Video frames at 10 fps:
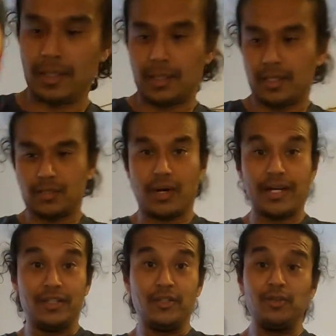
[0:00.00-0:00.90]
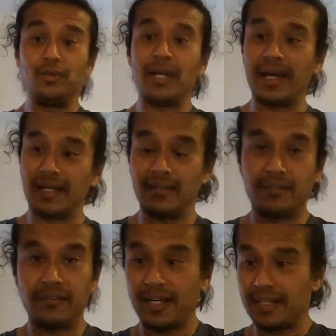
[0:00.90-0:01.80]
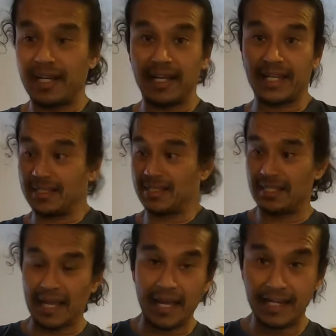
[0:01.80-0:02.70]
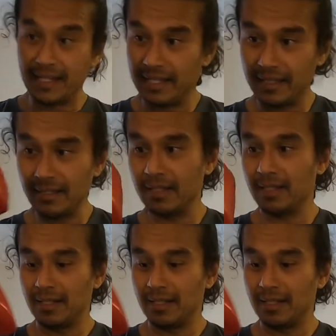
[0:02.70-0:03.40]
So I do like the fact that I can slide it in.